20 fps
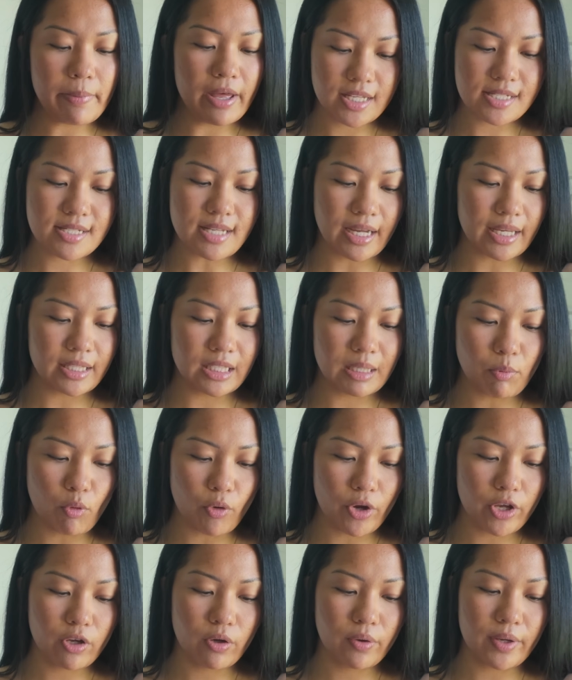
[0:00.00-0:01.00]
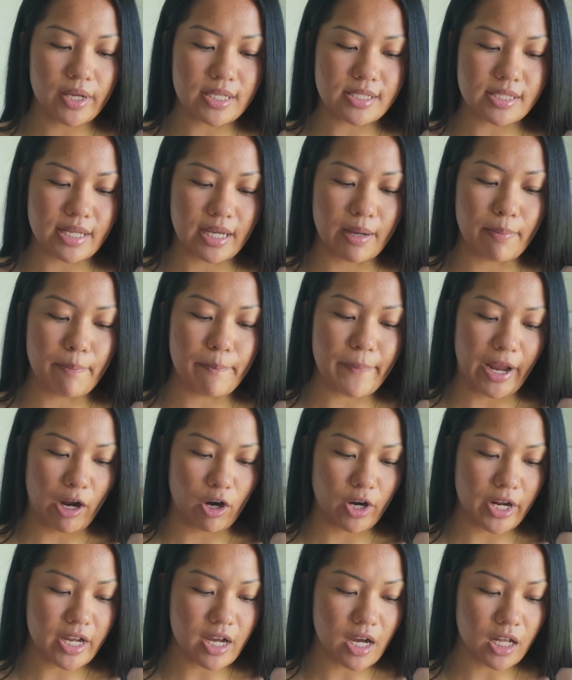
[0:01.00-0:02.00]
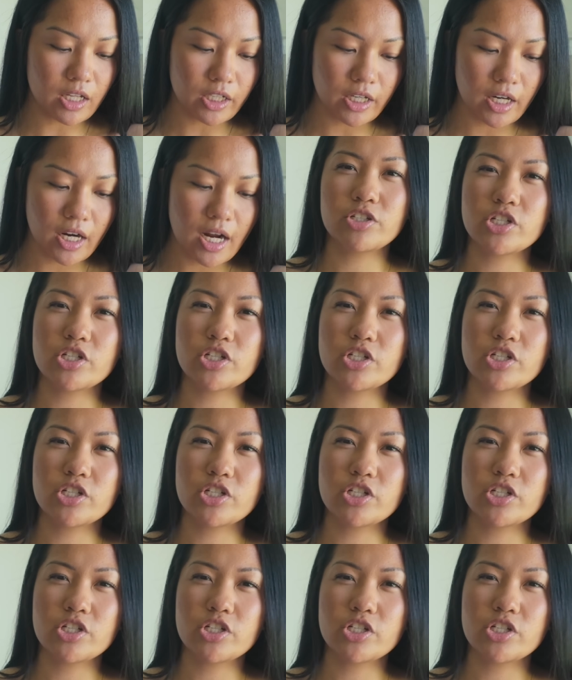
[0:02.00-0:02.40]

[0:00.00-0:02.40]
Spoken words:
The second lip oil is like a berry color,